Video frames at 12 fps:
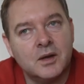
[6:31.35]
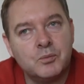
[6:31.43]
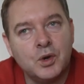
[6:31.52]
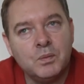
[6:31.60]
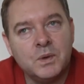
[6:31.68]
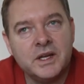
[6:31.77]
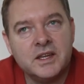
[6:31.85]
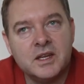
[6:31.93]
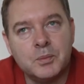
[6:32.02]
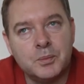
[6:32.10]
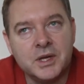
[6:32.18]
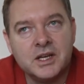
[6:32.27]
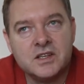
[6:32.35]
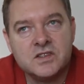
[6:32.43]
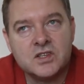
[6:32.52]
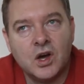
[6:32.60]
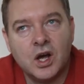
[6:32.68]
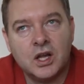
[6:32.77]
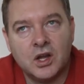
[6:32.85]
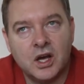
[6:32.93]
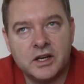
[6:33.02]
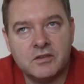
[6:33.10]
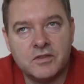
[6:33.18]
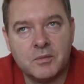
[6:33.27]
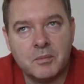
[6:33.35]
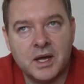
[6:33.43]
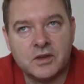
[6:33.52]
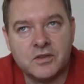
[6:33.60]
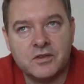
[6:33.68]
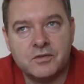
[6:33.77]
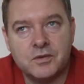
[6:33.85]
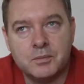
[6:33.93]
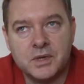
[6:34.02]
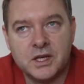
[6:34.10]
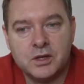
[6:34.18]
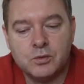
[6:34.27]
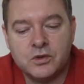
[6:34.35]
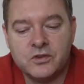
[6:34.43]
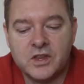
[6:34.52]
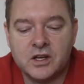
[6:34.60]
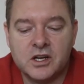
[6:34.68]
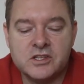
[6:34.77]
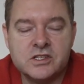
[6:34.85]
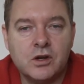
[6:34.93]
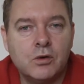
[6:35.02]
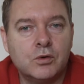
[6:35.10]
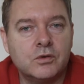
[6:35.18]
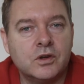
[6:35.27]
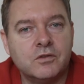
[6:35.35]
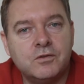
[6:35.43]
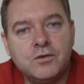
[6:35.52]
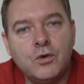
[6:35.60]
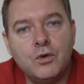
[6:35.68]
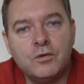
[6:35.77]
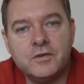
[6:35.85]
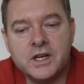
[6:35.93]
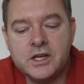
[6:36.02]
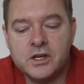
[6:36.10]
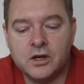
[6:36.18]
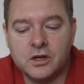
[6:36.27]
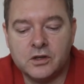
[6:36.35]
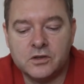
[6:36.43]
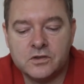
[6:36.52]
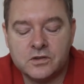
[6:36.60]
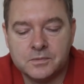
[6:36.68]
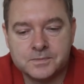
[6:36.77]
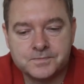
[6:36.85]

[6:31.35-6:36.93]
Probably the biggest highlight of the month for me was that I sold four videos.